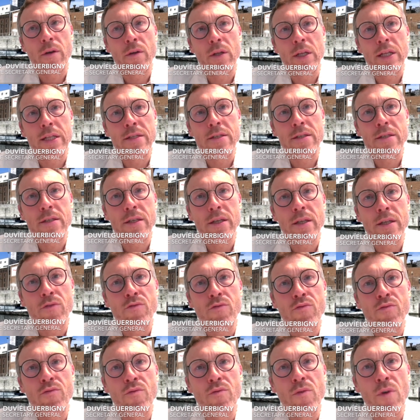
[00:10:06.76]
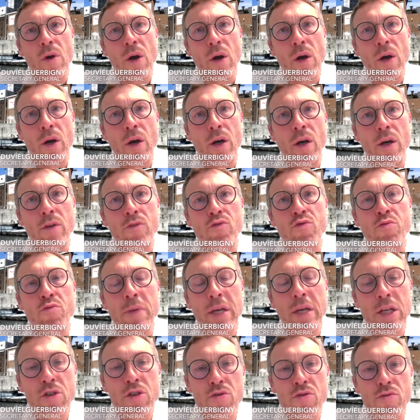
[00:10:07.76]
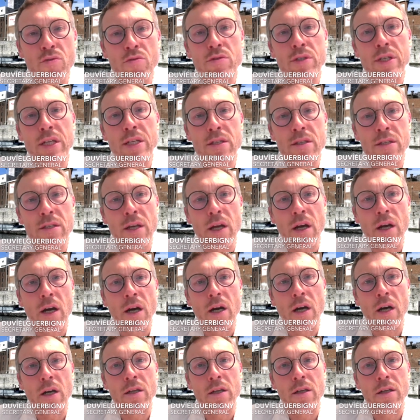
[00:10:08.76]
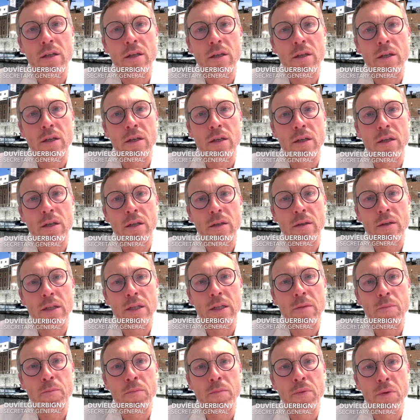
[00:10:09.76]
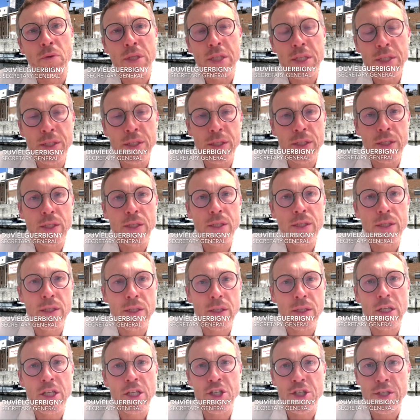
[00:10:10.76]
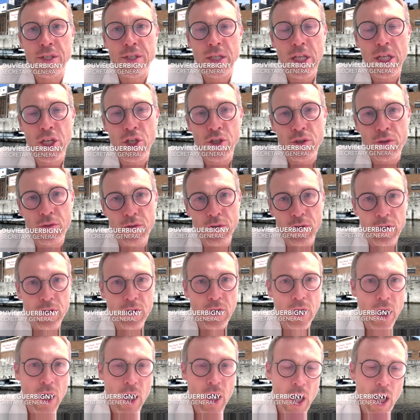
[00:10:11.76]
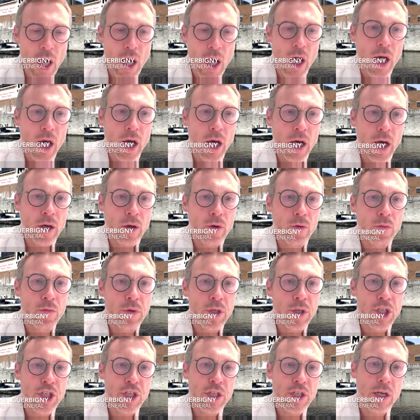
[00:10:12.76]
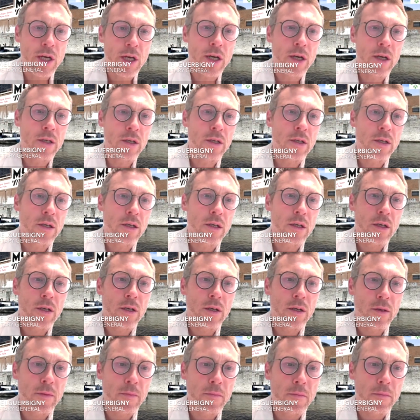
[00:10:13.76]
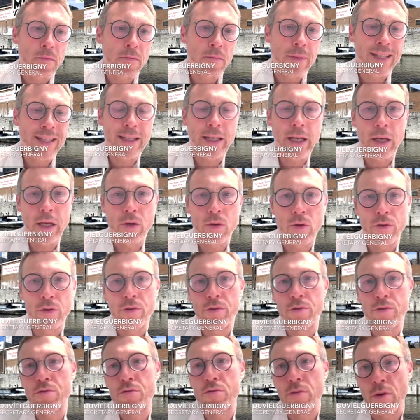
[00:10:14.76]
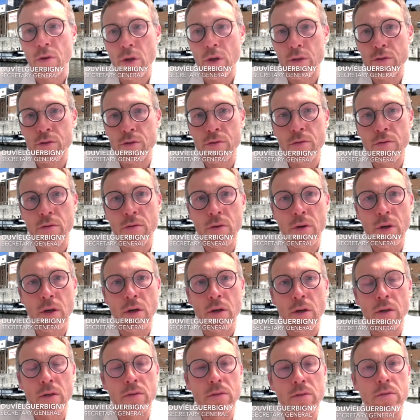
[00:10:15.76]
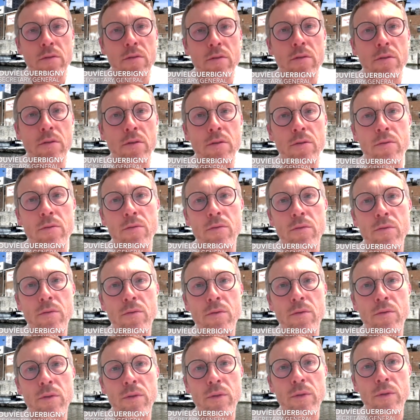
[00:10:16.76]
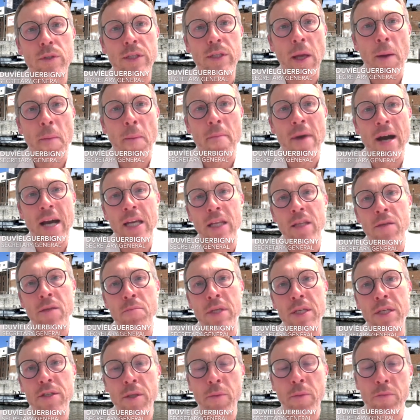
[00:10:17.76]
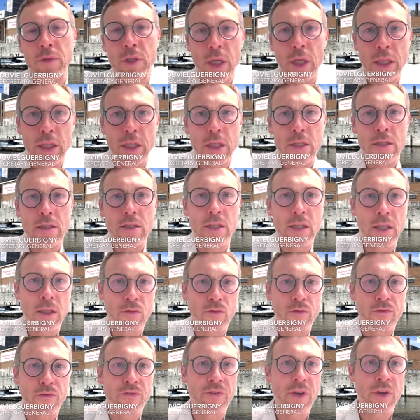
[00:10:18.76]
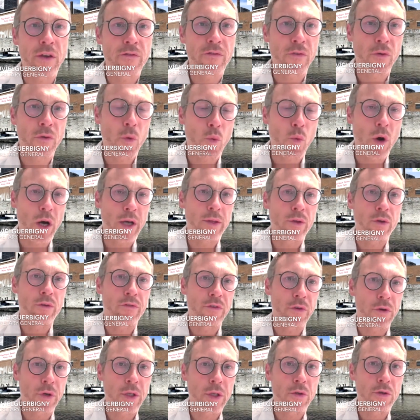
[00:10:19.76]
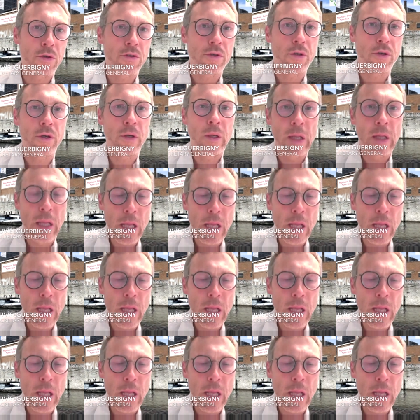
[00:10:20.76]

let's say to make sure that there are policies, legislations which are material neutral. So there might be some tendency to favor one over another.